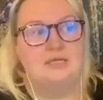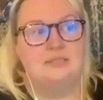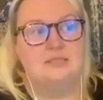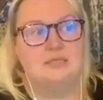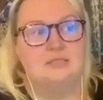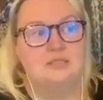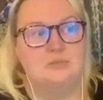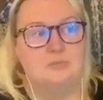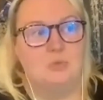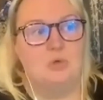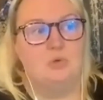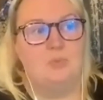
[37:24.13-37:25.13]
a
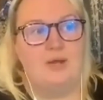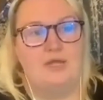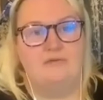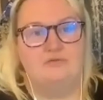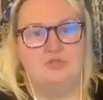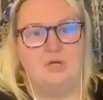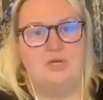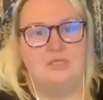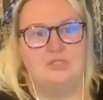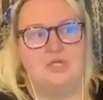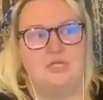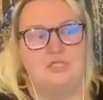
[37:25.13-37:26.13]
small way of trying the
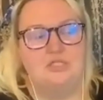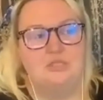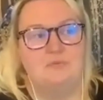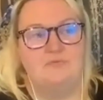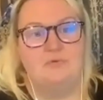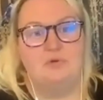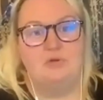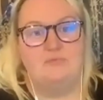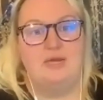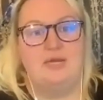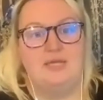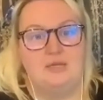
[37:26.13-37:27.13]
changes before you
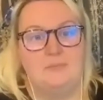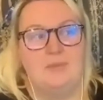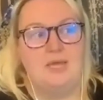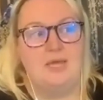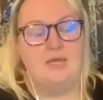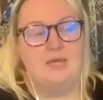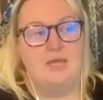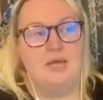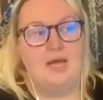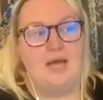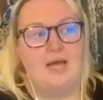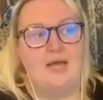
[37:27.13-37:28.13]
really commit.
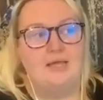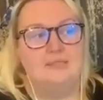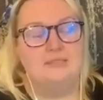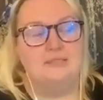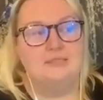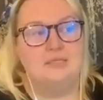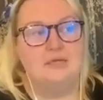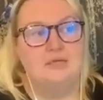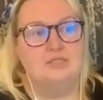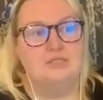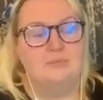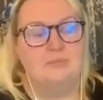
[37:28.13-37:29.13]
And
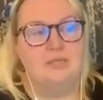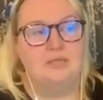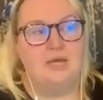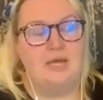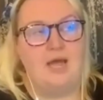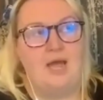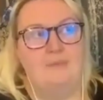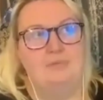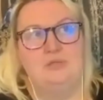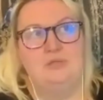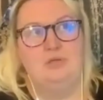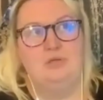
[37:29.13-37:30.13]
something that I
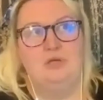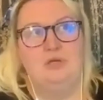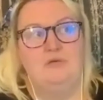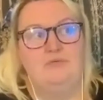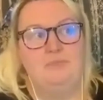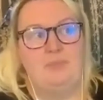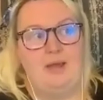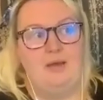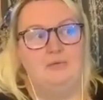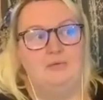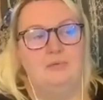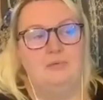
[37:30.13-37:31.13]
absolutely love
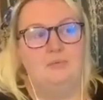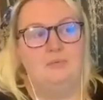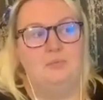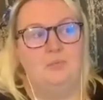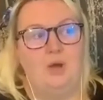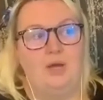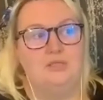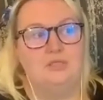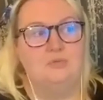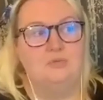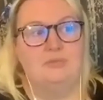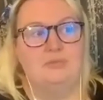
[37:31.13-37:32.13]
about what I
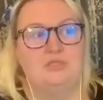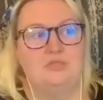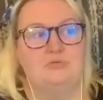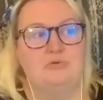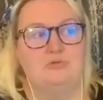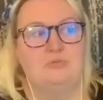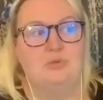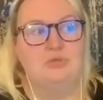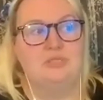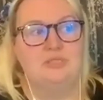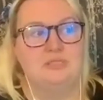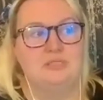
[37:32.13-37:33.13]
do with my subscription
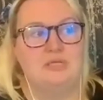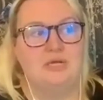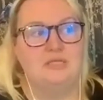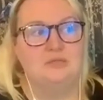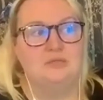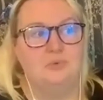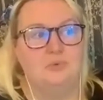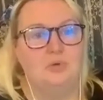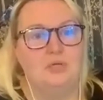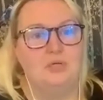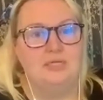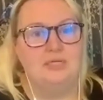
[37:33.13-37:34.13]
boxes is I
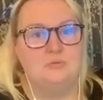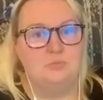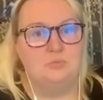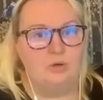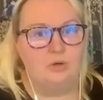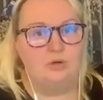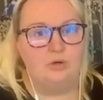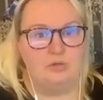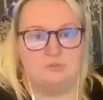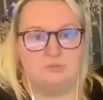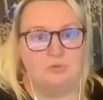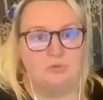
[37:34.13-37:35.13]
support at least one other
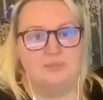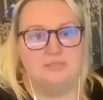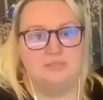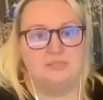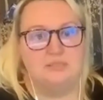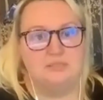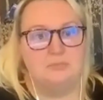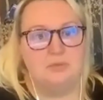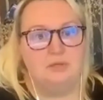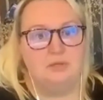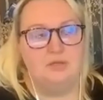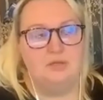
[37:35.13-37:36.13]
small business a
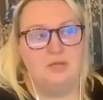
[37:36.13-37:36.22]
month.